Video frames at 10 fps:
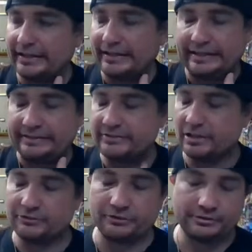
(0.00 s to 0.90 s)
It
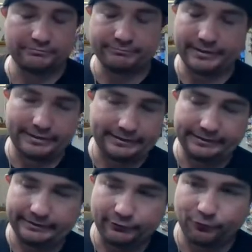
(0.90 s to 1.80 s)
doesn't.
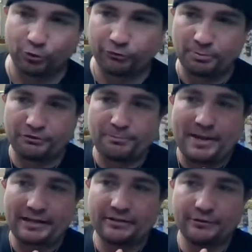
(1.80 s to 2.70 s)
The force
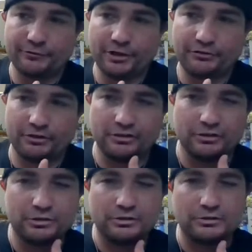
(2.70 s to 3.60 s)
perspective doesn't
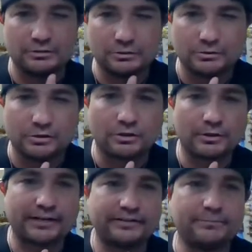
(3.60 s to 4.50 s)
look
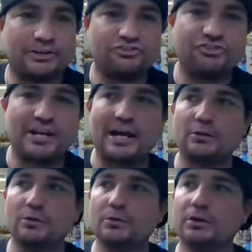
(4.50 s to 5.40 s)
correct in my
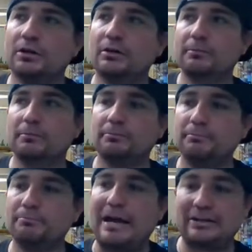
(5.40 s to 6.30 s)
shallow
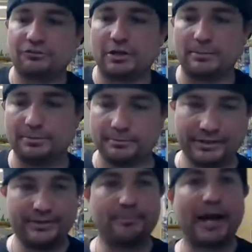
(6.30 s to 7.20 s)
backdrop
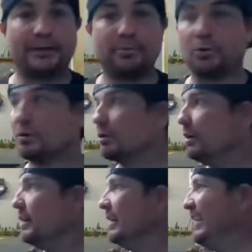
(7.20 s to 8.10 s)
in the back part.
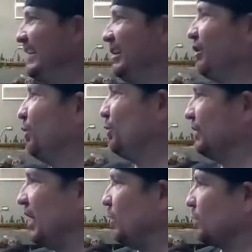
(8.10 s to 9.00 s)
Here it would
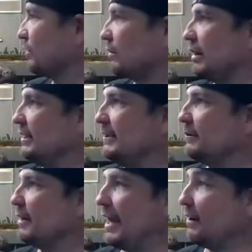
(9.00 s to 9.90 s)
not work right
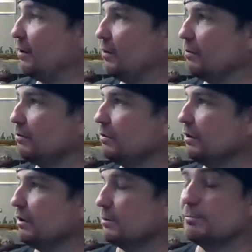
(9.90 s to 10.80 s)
here at all.
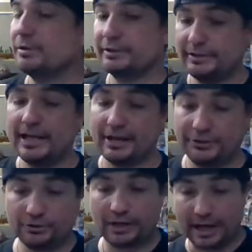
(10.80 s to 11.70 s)
But yeah,
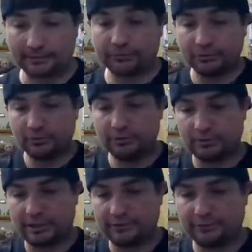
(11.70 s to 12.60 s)
you're absolutely right.